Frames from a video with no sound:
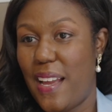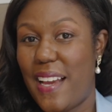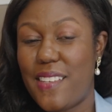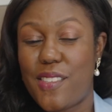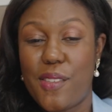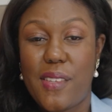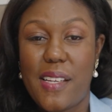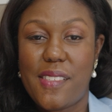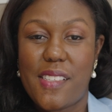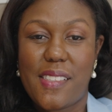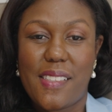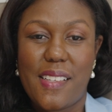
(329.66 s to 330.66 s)
And
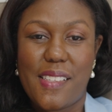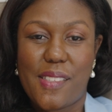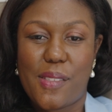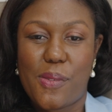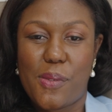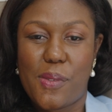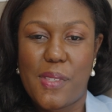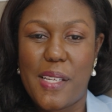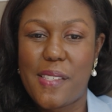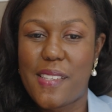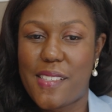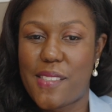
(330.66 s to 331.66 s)
sometimes it's
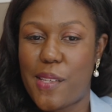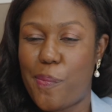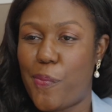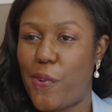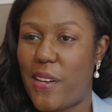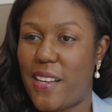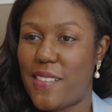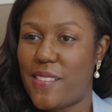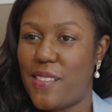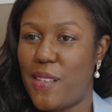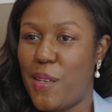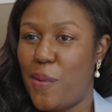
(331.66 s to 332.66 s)
things as simple
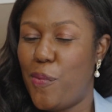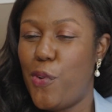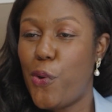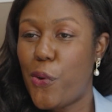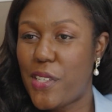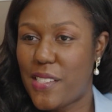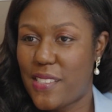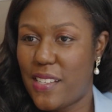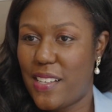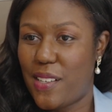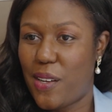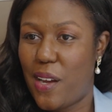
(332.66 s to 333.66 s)
as
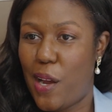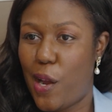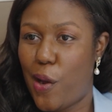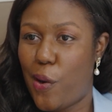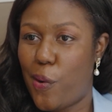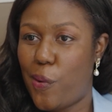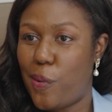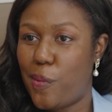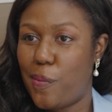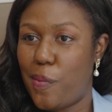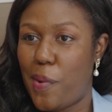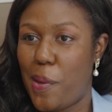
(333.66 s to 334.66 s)
noticing how
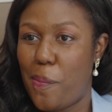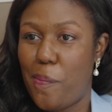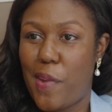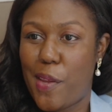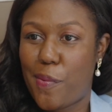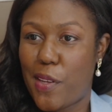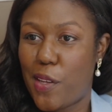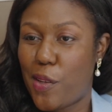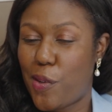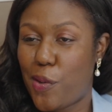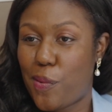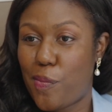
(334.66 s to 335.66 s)

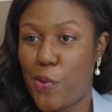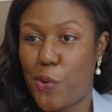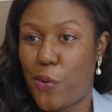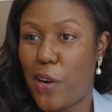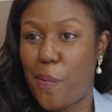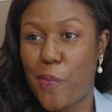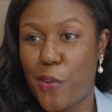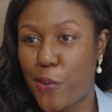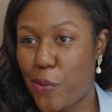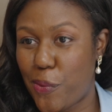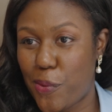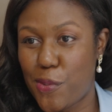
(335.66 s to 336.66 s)
maybe your
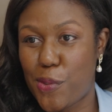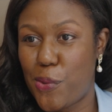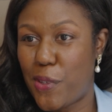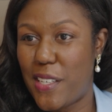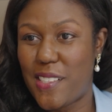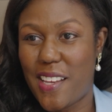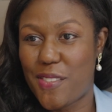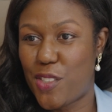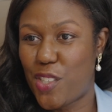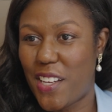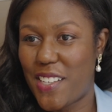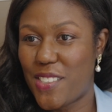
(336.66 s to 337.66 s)
grandmother's cooking has
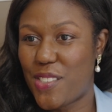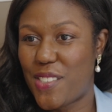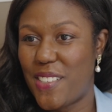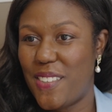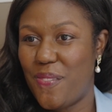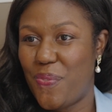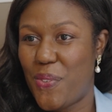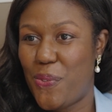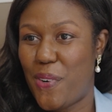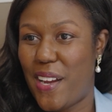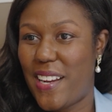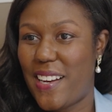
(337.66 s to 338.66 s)
changed,
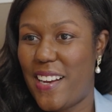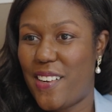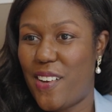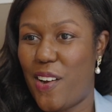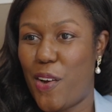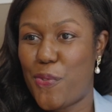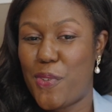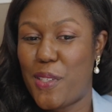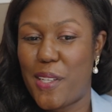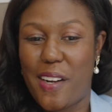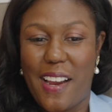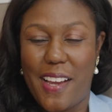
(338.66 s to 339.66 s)
right? And
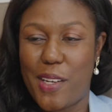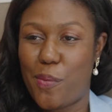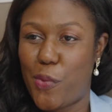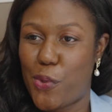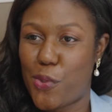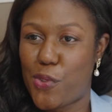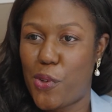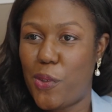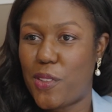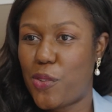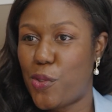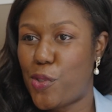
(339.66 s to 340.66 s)
often they're adding more
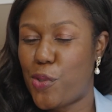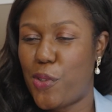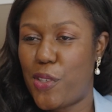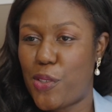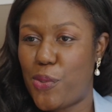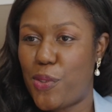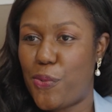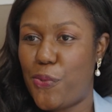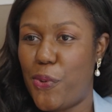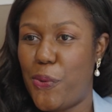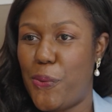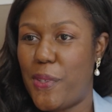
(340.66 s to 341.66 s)
salt or sugar to the
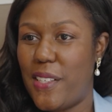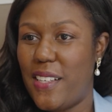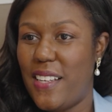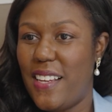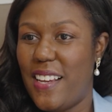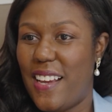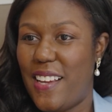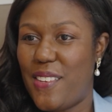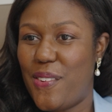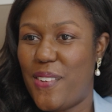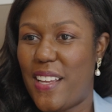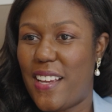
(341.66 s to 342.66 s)
food. And
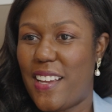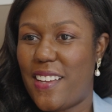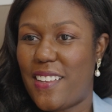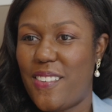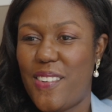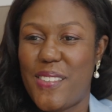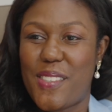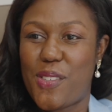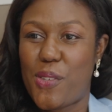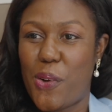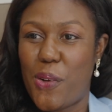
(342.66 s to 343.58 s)
you're like, oh, it's salty.